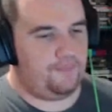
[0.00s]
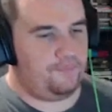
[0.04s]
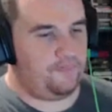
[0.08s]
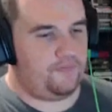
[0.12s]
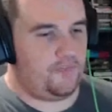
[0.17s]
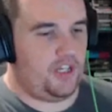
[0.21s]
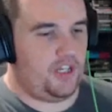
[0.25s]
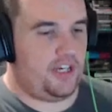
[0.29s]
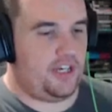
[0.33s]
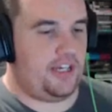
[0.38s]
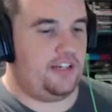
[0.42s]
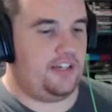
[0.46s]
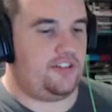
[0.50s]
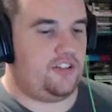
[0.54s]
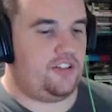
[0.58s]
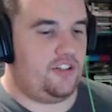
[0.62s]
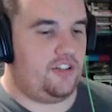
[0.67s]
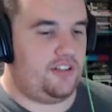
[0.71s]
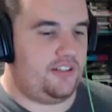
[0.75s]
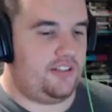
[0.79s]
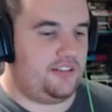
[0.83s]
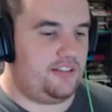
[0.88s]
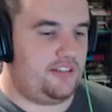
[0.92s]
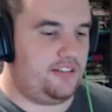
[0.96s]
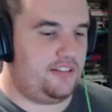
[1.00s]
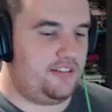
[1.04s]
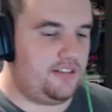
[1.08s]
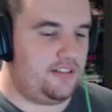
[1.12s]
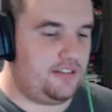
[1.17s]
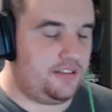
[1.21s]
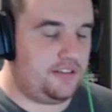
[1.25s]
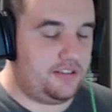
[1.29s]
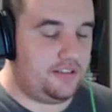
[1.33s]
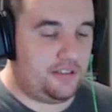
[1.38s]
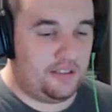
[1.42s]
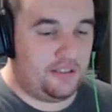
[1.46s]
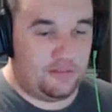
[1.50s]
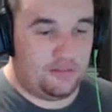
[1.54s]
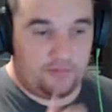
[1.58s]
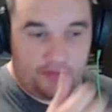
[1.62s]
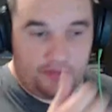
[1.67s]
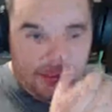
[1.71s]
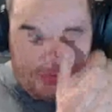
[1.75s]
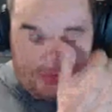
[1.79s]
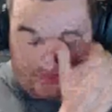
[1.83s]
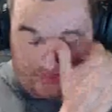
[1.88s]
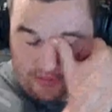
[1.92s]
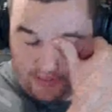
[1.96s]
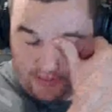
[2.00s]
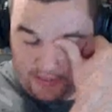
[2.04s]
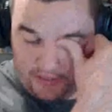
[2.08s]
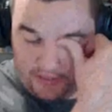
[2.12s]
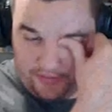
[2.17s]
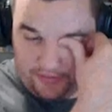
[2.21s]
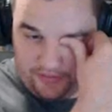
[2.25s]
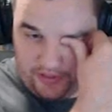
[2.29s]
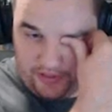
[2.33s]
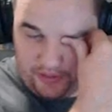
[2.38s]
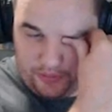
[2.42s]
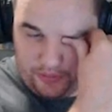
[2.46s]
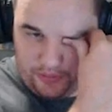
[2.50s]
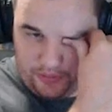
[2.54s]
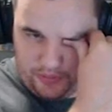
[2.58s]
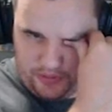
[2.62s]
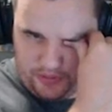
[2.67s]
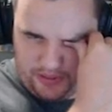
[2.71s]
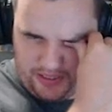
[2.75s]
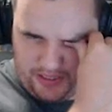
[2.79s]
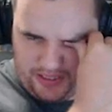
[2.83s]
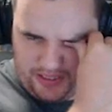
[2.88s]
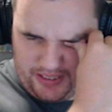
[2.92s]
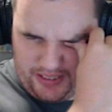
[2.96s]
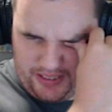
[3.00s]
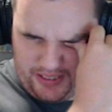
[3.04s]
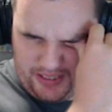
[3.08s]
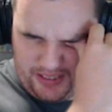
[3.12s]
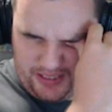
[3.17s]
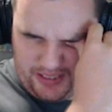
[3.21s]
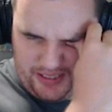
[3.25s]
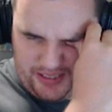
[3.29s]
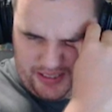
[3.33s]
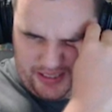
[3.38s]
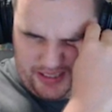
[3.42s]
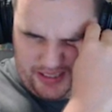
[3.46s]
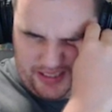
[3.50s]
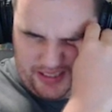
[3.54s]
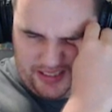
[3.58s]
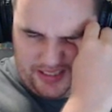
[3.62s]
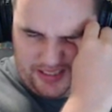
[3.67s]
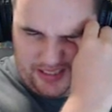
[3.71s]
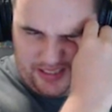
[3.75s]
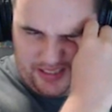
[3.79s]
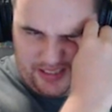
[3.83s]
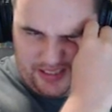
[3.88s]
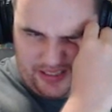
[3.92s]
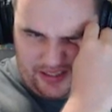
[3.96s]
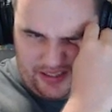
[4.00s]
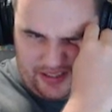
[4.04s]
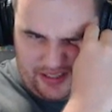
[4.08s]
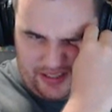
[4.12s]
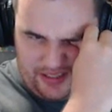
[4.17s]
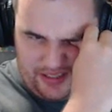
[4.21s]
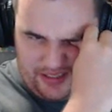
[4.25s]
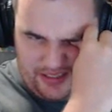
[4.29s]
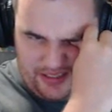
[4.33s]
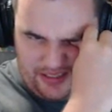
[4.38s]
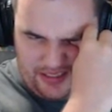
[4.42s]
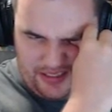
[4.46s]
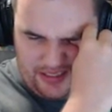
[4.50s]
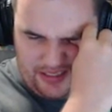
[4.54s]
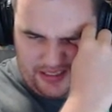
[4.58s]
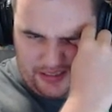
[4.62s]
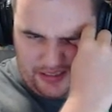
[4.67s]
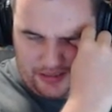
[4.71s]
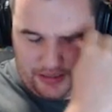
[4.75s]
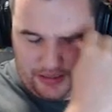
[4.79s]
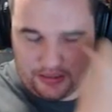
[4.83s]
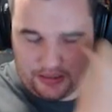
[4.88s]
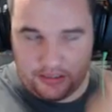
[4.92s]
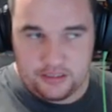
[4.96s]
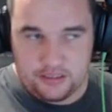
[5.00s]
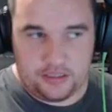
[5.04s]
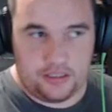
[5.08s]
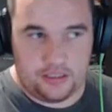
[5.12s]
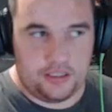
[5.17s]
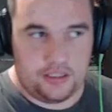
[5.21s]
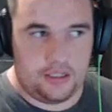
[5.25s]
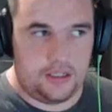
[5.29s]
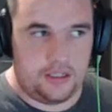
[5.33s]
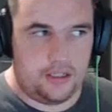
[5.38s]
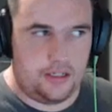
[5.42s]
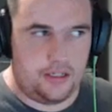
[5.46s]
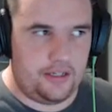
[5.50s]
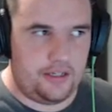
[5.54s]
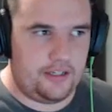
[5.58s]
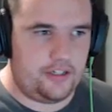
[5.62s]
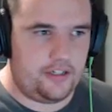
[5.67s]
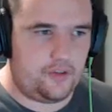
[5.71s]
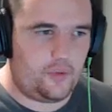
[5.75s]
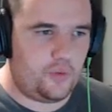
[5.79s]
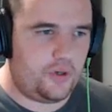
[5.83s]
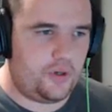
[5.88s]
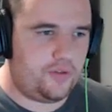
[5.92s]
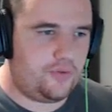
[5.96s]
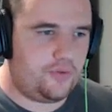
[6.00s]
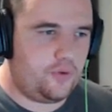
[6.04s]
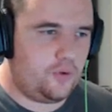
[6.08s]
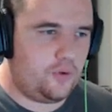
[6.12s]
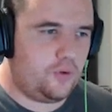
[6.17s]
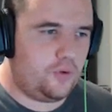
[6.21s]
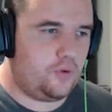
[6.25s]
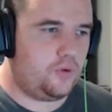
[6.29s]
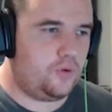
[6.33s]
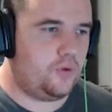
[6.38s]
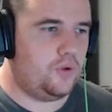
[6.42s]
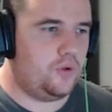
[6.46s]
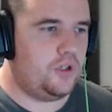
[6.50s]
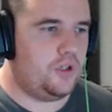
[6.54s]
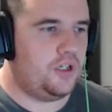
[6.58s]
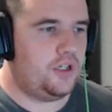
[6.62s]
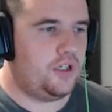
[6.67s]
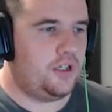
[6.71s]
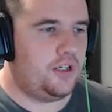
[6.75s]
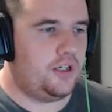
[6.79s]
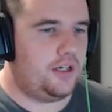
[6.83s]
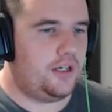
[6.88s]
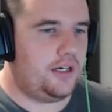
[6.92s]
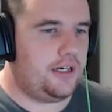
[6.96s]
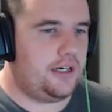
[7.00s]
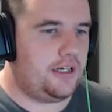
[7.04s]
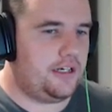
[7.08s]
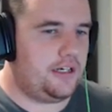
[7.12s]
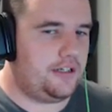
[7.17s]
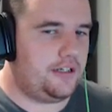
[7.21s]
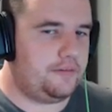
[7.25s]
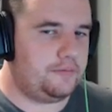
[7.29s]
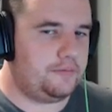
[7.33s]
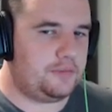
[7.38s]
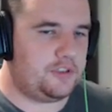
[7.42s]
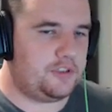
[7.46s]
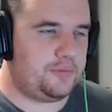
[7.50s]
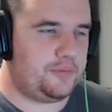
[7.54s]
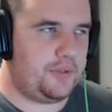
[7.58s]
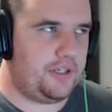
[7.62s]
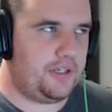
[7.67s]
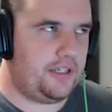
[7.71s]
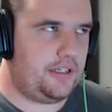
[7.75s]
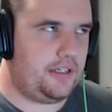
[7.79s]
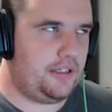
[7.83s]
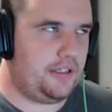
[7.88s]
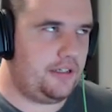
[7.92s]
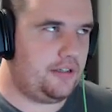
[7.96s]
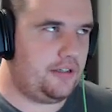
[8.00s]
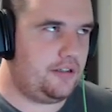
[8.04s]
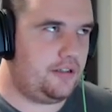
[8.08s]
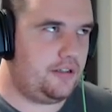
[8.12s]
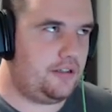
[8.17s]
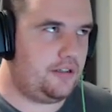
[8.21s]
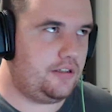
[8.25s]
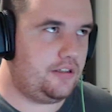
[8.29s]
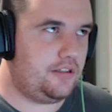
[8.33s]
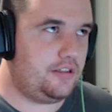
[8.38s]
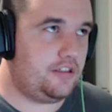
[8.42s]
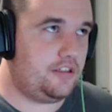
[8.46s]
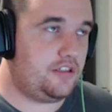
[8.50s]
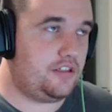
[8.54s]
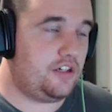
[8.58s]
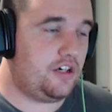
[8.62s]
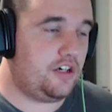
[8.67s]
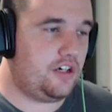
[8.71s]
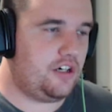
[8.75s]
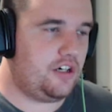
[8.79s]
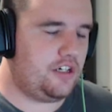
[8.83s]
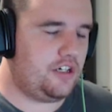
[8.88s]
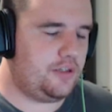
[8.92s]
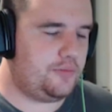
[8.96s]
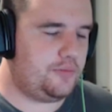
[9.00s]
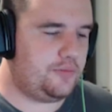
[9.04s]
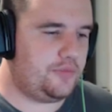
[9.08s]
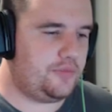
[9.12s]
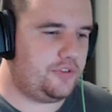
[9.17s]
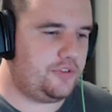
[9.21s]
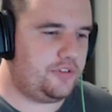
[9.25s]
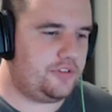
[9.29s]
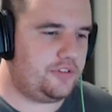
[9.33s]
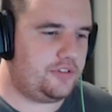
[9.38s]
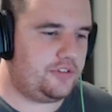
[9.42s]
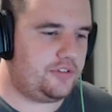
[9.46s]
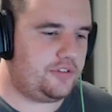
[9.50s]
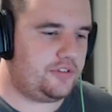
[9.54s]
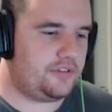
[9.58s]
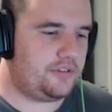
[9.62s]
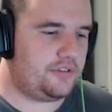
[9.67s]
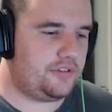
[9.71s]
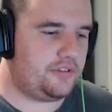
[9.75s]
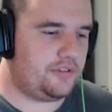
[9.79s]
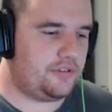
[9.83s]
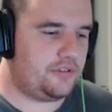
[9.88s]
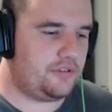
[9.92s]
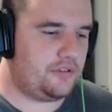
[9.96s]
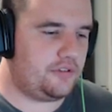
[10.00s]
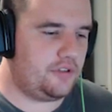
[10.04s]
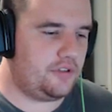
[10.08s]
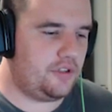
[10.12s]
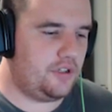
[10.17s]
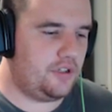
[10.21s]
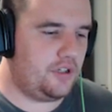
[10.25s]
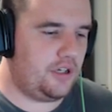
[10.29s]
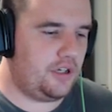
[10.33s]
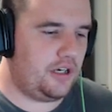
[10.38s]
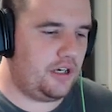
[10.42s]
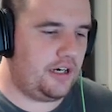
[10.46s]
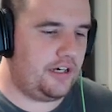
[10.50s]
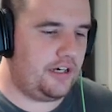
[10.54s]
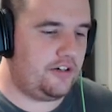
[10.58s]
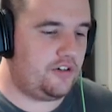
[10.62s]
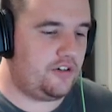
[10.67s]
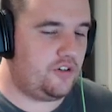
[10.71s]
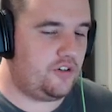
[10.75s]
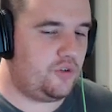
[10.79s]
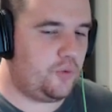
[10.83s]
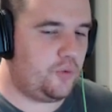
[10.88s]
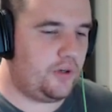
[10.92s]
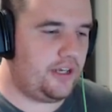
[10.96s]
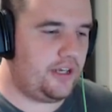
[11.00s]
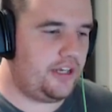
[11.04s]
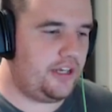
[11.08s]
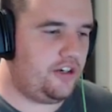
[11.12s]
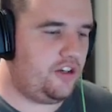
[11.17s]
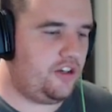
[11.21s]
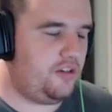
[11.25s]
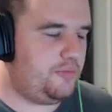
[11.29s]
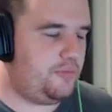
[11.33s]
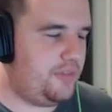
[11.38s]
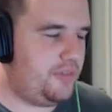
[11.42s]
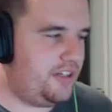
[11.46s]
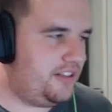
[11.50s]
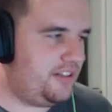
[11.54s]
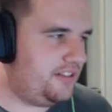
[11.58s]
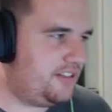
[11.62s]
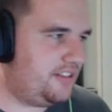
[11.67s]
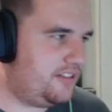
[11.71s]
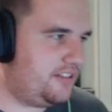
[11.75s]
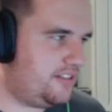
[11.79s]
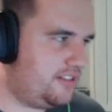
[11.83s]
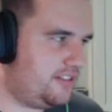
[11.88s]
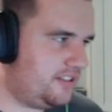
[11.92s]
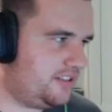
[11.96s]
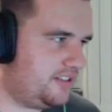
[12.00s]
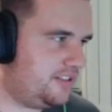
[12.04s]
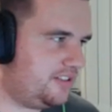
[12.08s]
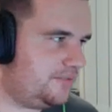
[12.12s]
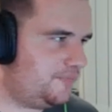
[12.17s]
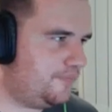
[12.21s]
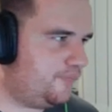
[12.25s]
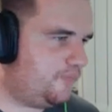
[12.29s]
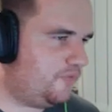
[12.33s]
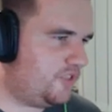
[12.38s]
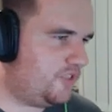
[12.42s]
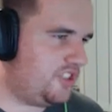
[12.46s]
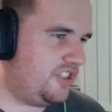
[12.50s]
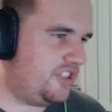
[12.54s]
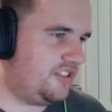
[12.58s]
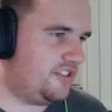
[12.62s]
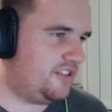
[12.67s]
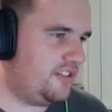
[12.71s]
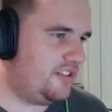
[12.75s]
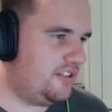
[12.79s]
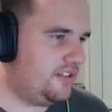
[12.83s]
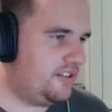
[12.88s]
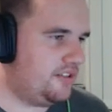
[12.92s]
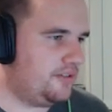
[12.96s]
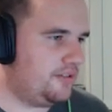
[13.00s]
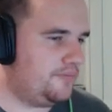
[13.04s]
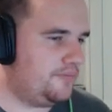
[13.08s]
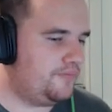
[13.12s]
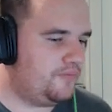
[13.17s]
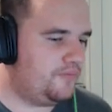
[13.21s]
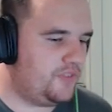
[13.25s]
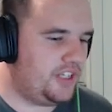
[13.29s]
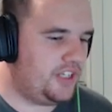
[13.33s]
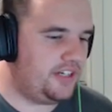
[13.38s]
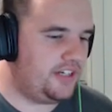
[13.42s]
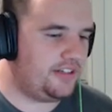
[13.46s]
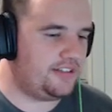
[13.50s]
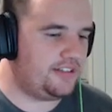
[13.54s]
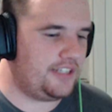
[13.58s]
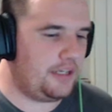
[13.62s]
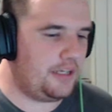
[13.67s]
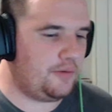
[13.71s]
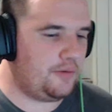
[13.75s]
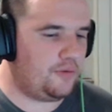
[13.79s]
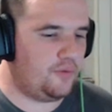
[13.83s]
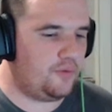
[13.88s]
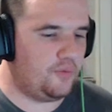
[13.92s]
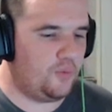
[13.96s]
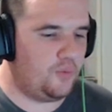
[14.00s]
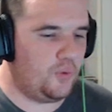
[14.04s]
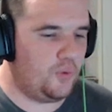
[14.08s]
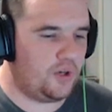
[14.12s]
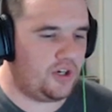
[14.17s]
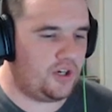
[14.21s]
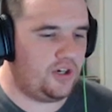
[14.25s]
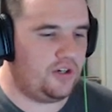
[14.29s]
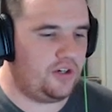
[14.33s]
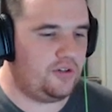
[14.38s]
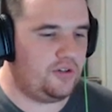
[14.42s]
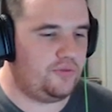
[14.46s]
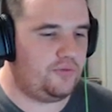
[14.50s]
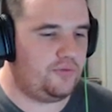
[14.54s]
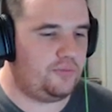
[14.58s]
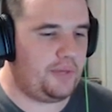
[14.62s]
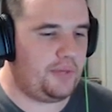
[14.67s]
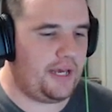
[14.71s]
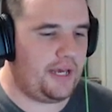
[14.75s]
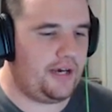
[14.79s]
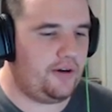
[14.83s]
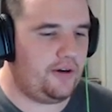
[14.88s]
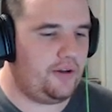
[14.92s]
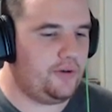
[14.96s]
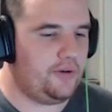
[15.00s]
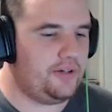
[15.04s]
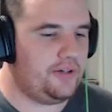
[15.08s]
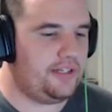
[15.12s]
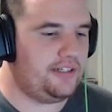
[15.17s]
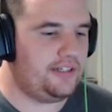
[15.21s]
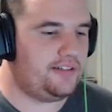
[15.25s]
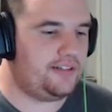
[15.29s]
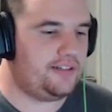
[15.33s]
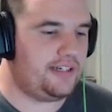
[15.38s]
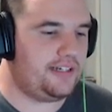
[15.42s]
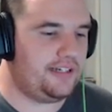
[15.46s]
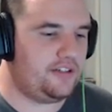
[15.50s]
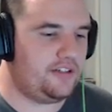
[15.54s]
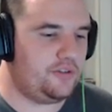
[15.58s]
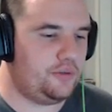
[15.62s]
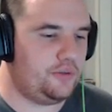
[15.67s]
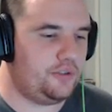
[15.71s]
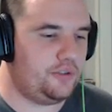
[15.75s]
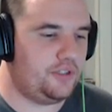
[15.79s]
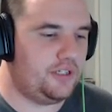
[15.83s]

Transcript: Okay, so this is roughly, I forgot what, this is 1024 speed times 128 newton meters is just an example of what kind of power you'll need to get to it.